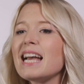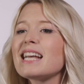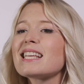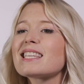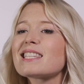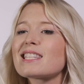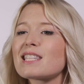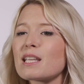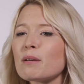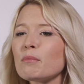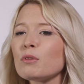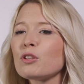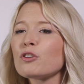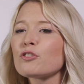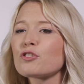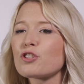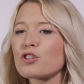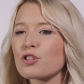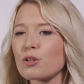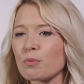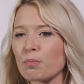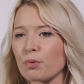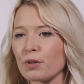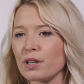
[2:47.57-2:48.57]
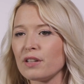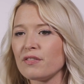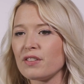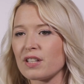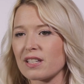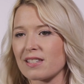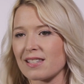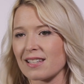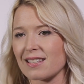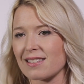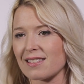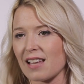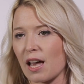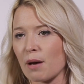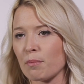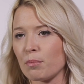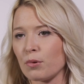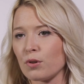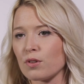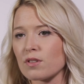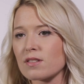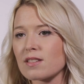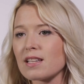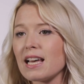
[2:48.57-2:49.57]
Similar to the previous
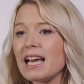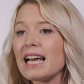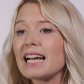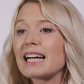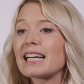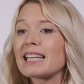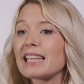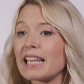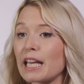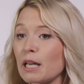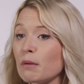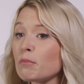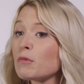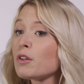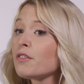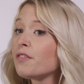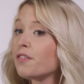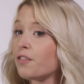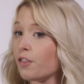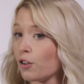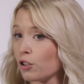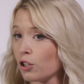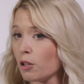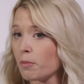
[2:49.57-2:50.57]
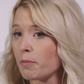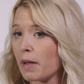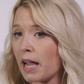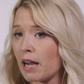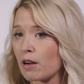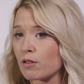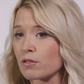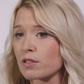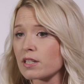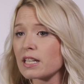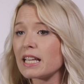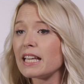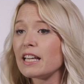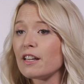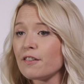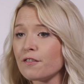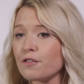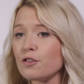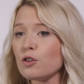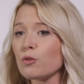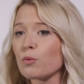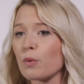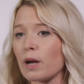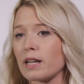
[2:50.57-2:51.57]
examples, claim the full amount
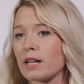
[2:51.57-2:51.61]
if you